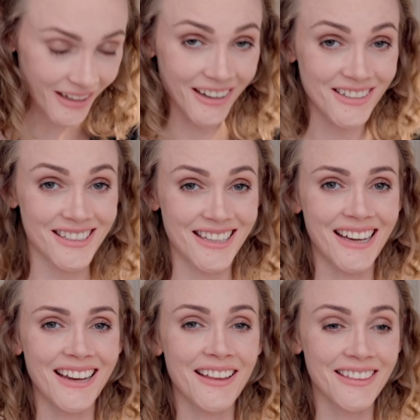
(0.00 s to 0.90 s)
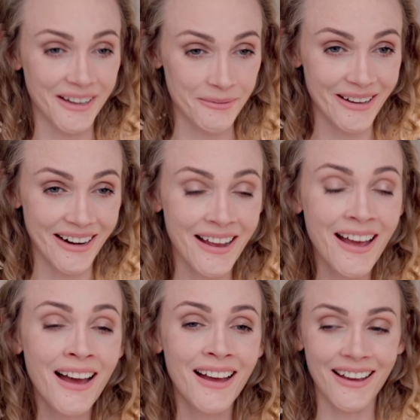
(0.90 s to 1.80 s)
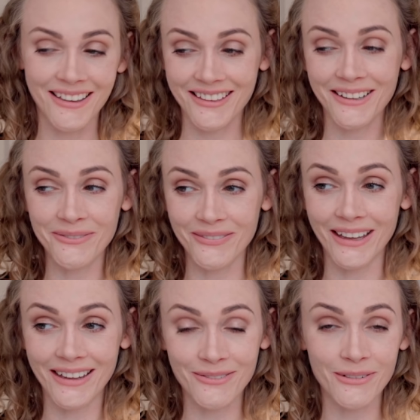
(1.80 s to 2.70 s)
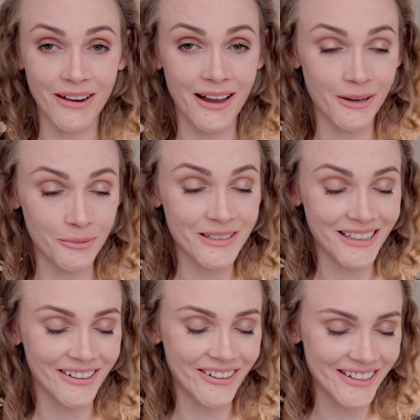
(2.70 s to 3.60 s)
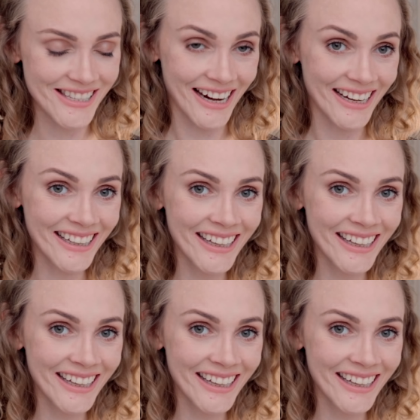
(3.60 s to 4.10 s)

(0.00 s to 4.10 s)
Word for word: I just I think I'm gonna, I think I'm like, I almost had a heart attack.